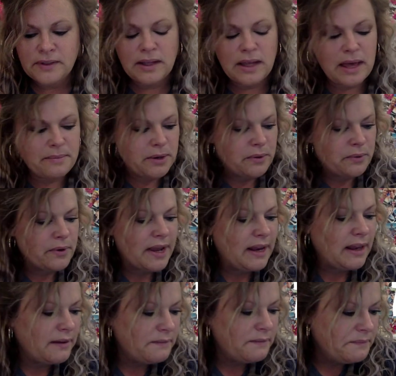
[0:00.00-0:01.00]
I'm going to write
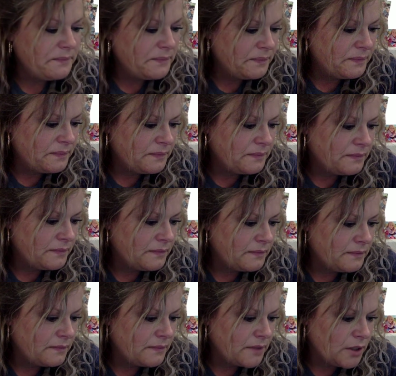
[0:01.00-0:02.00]
it.
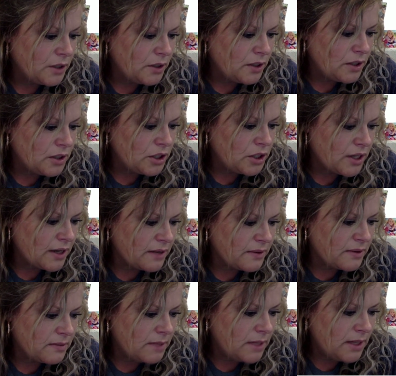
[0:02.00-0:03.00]
You can check
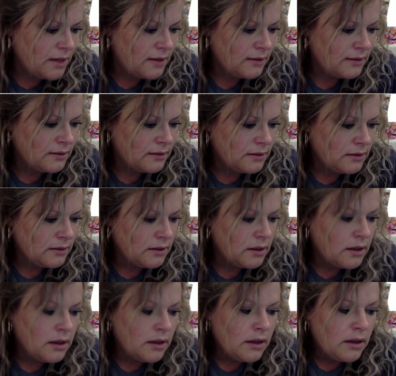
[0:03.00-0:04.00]
with me.
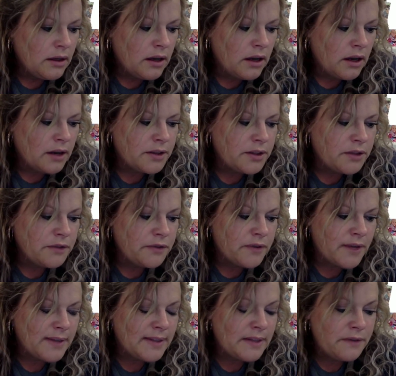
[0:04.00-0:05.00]
Also,
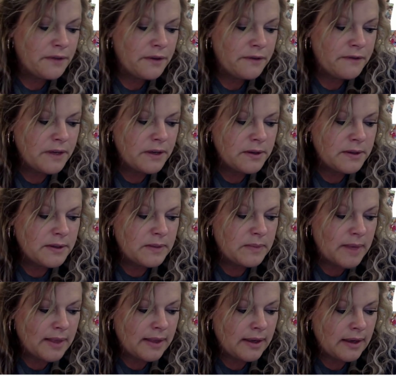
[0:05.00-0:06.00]
friends, if you're
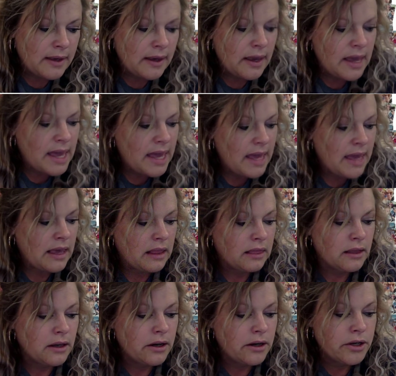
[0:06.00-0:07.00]
fingerspelling a
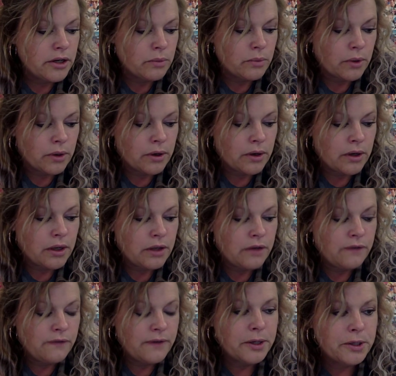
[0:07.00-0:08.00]
longer word, you
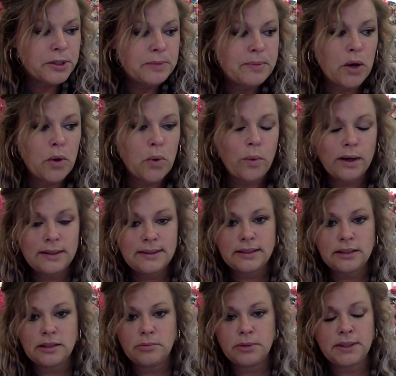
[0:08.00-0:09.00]
fingerspell one
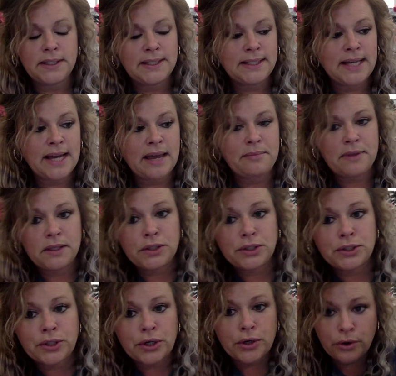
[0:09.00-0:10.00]
syllable at a time and then
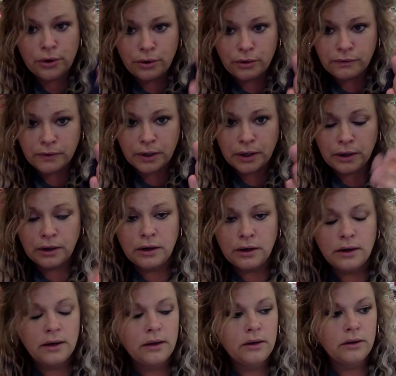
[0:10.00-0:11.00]
start over,
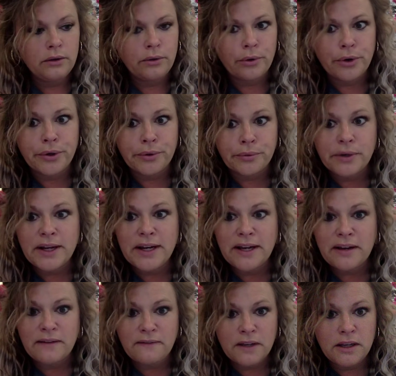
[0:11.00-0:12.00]
or you'll run out
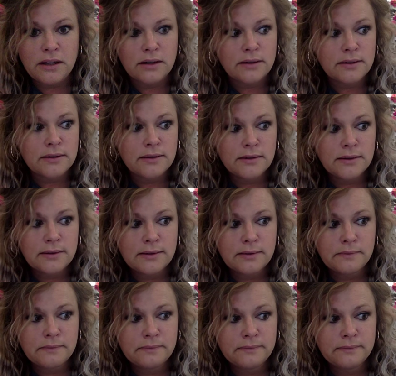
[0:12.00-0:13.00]
of fingers.
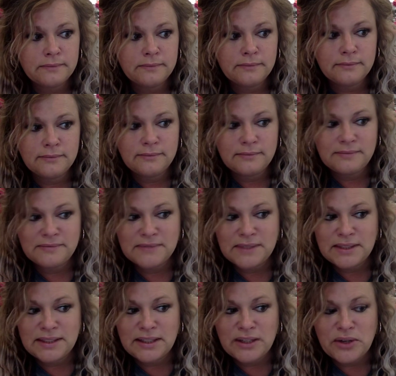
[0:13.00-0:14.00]

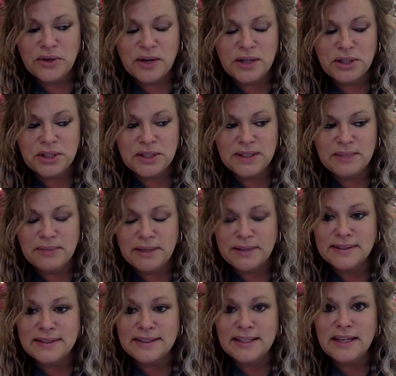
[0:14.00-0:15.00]
Crush is
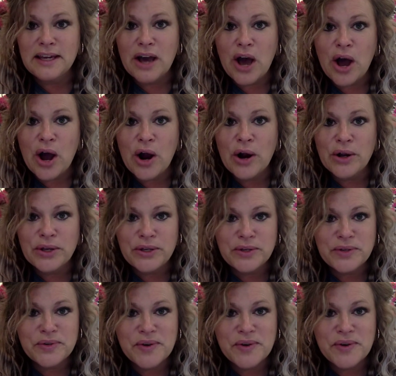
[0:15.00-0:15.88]
spelled C-R-U-S-H.